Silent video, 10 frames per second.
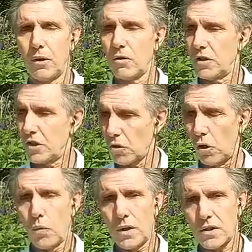because it's
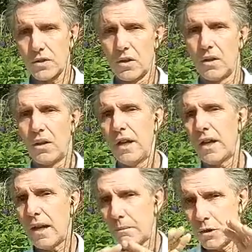always
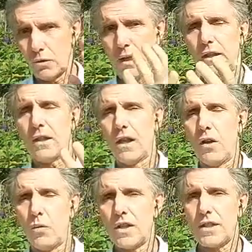encapsulated
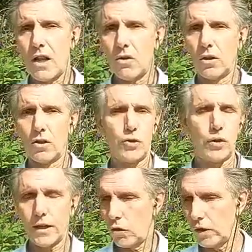with
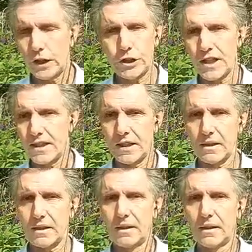cellulose. You cannot digest
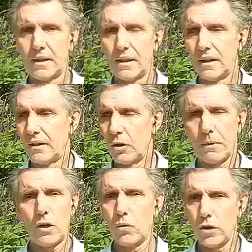it.
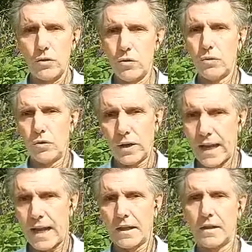No matter what you do, you
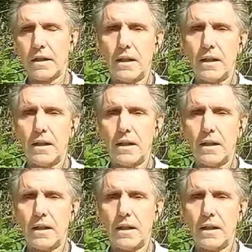can't.